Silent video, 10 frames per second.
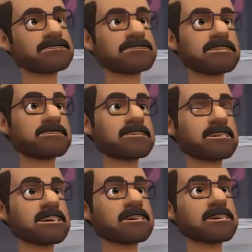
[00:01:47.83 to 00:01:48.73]
I'm sure
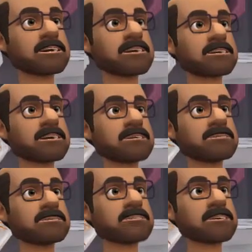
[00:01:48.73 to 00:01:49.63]
you could catch her
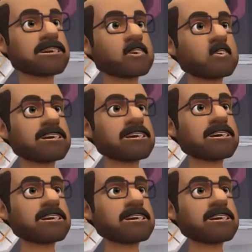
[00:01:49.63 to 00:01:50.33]
if you go now.